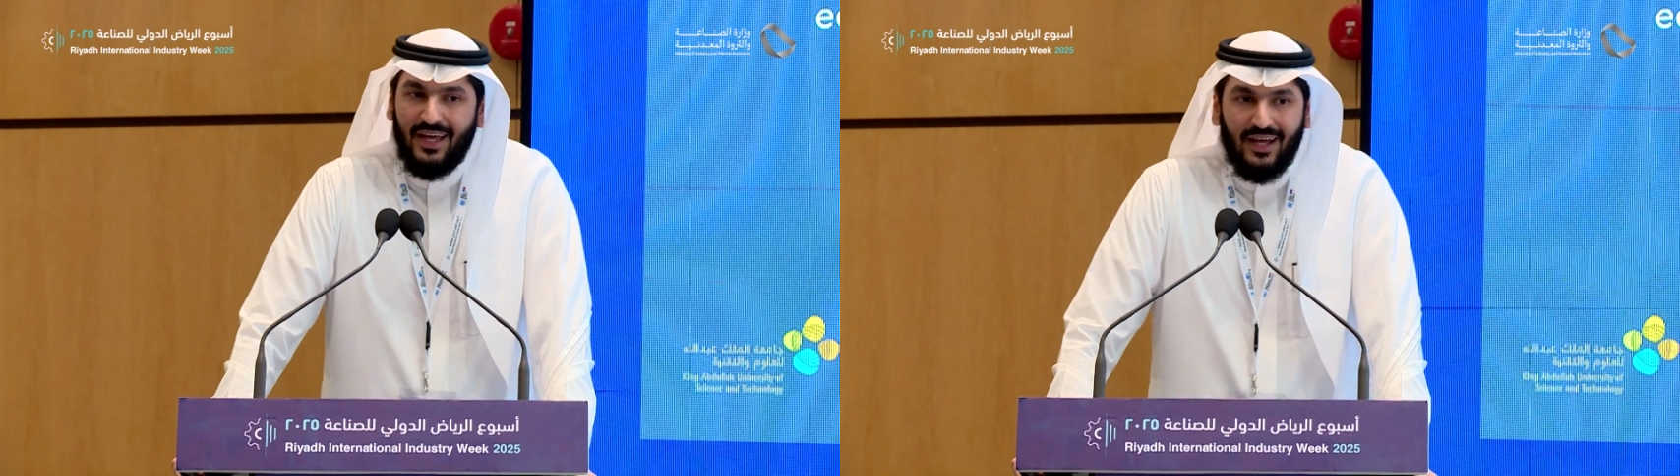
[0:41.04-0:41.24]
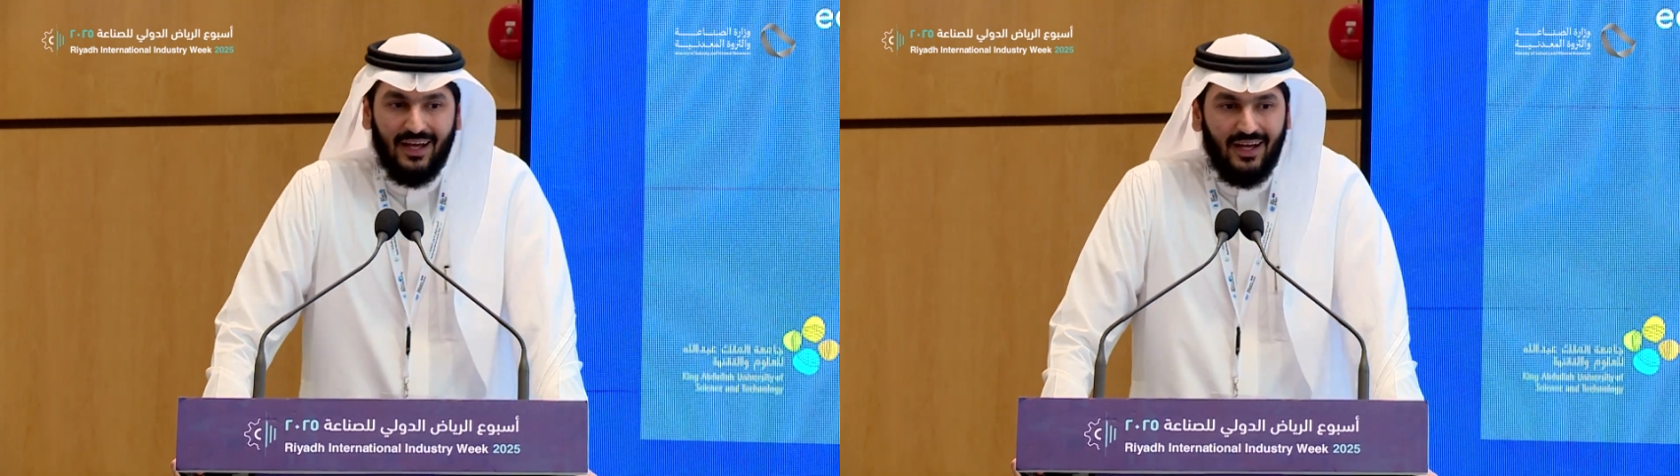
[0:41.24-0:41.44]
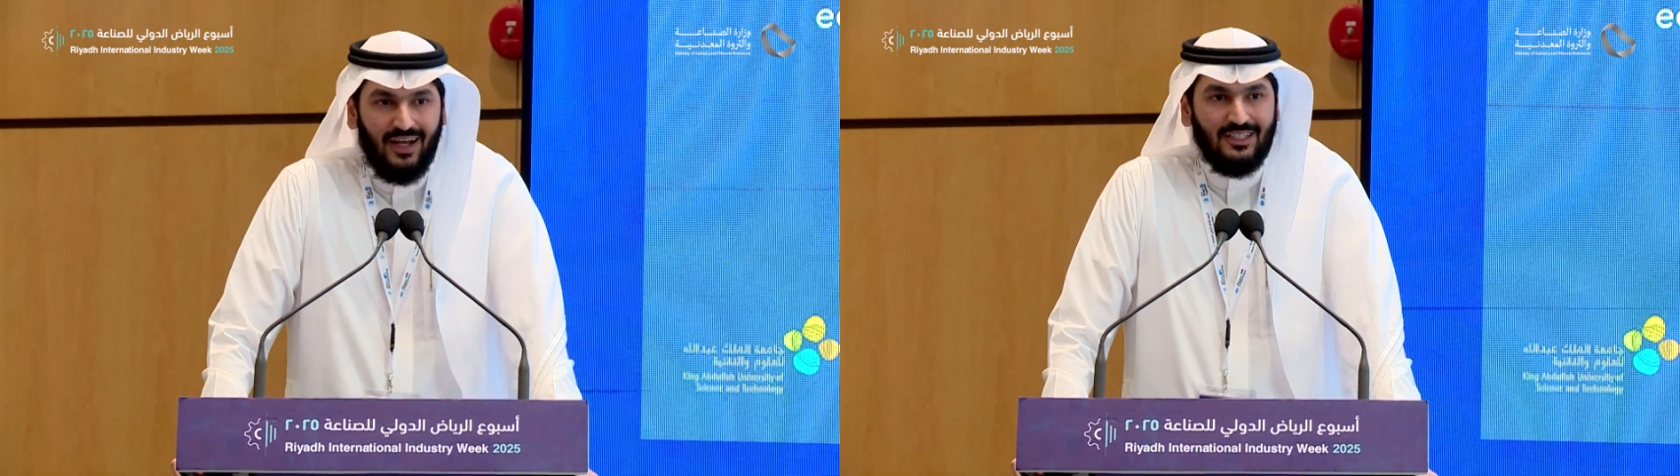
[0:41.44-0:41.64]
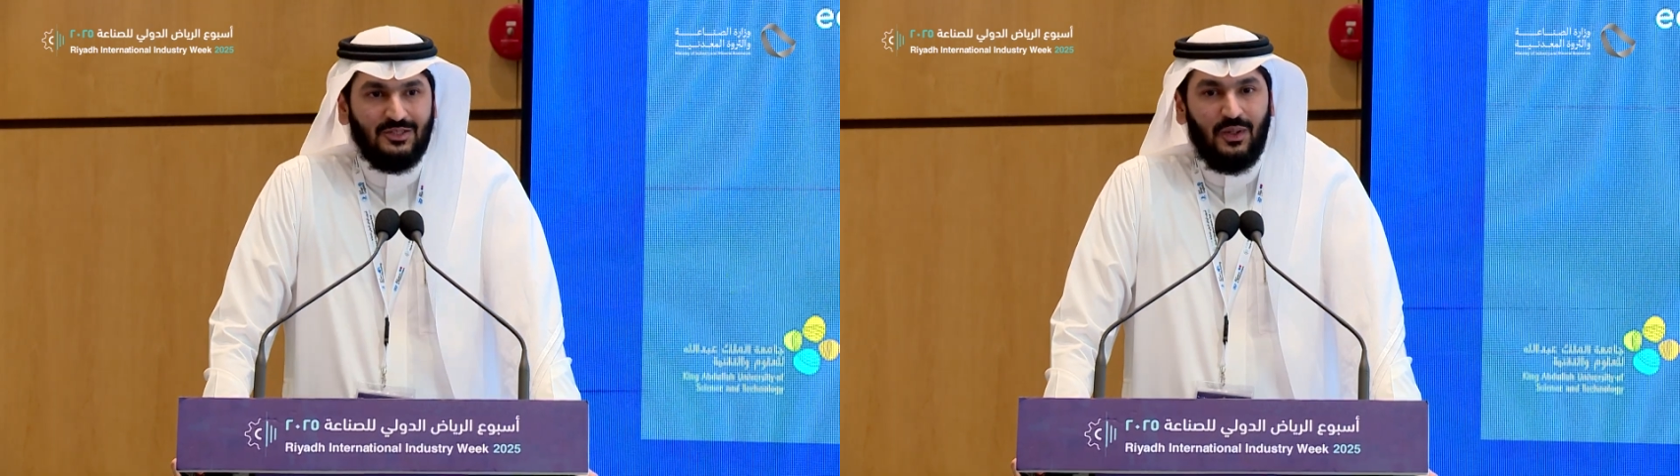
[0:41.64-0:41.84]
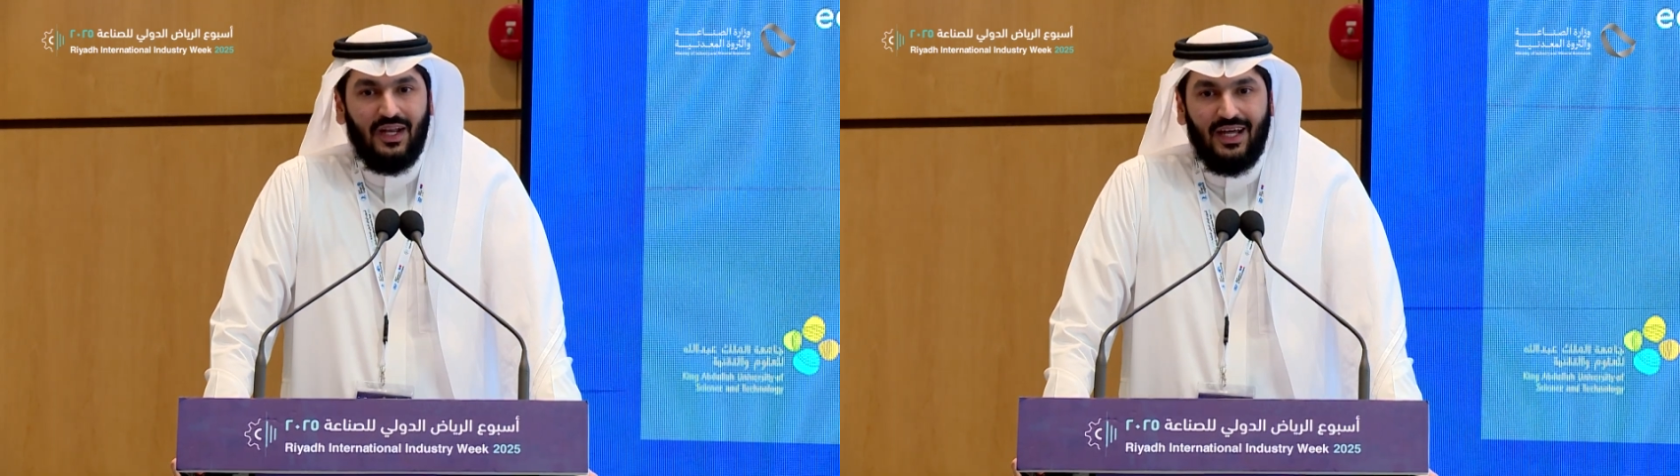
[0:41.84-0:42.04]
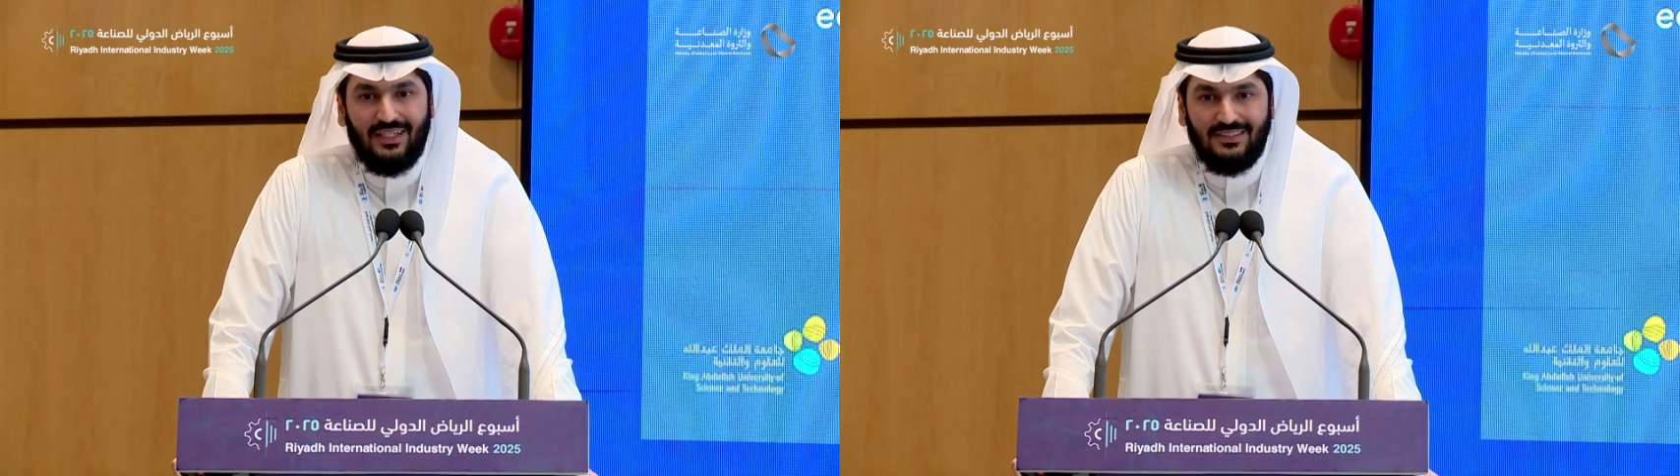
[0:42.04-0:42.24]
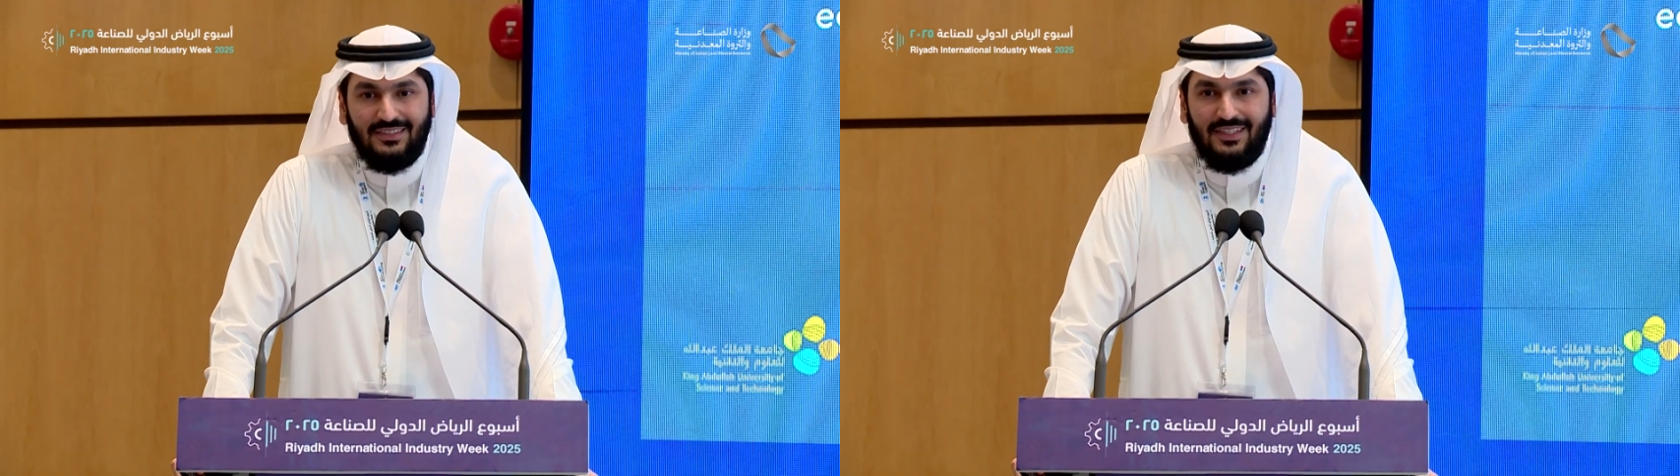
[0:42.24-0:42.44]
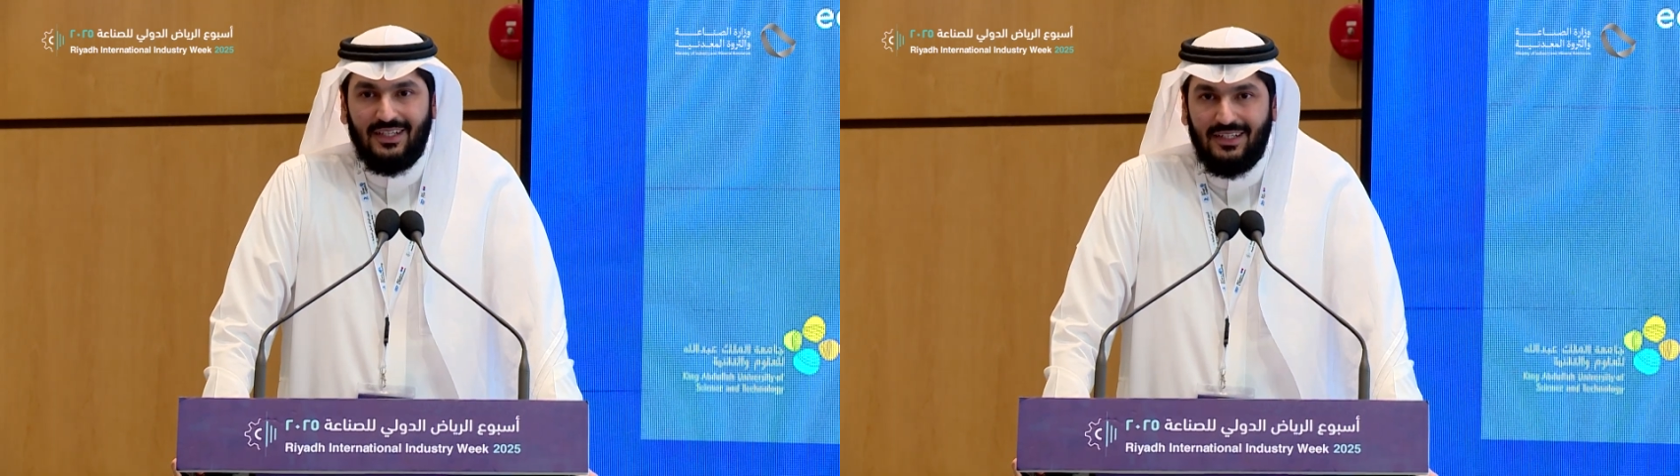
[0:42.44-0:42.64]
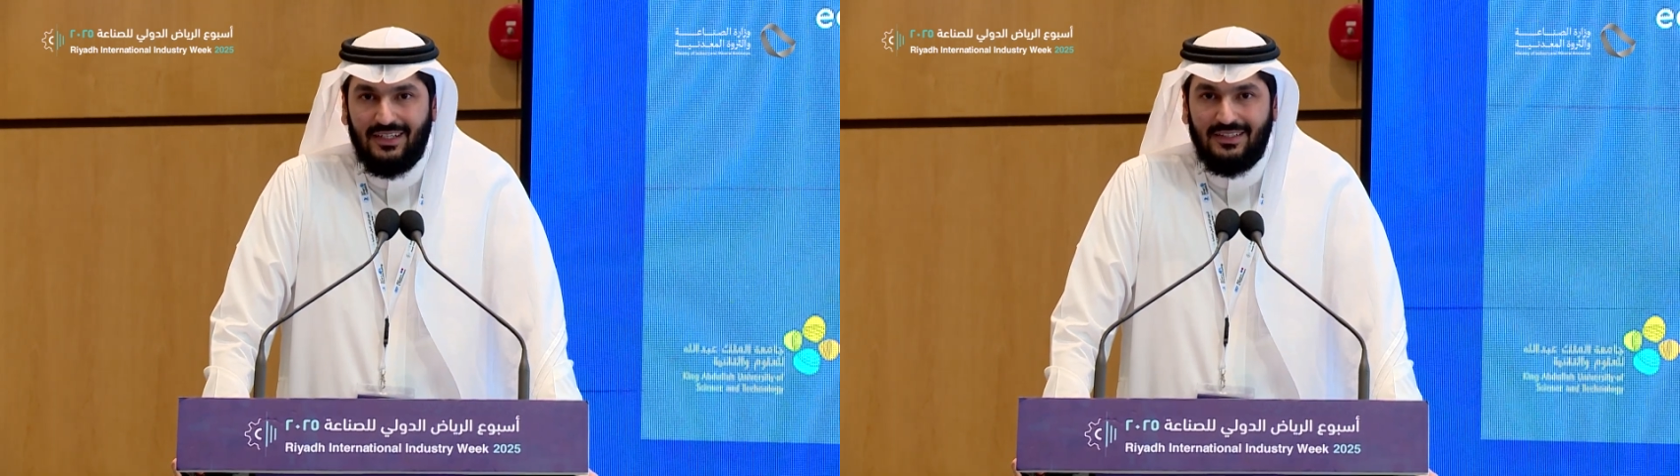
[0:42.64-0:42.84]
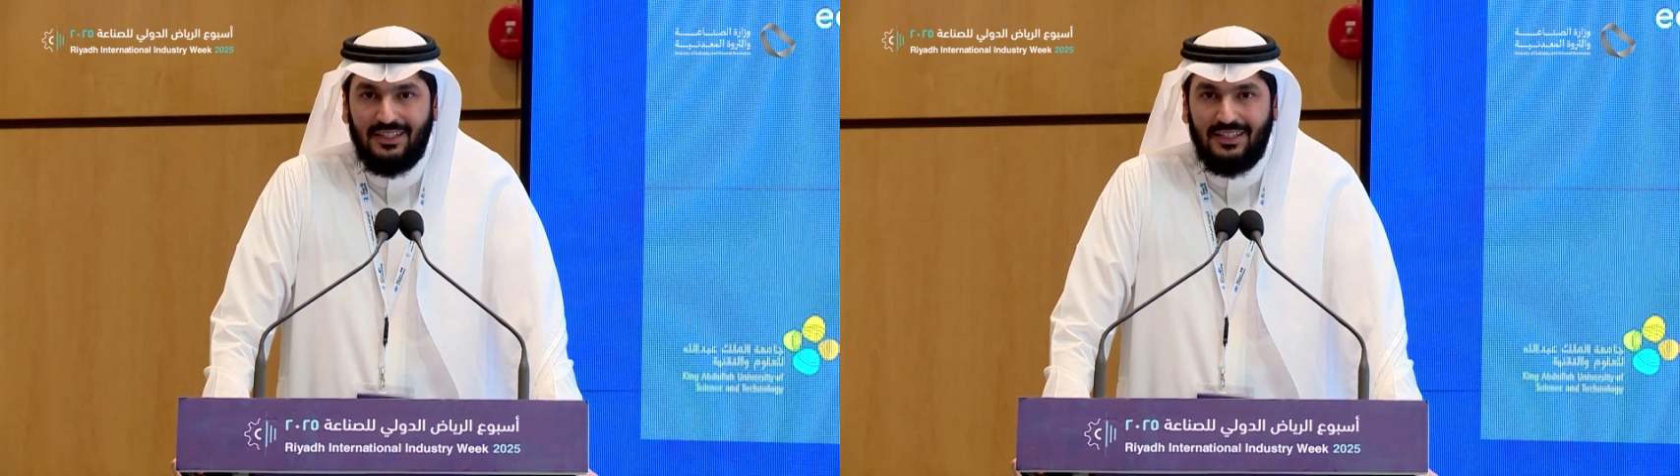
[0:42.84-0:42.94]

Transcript: as well as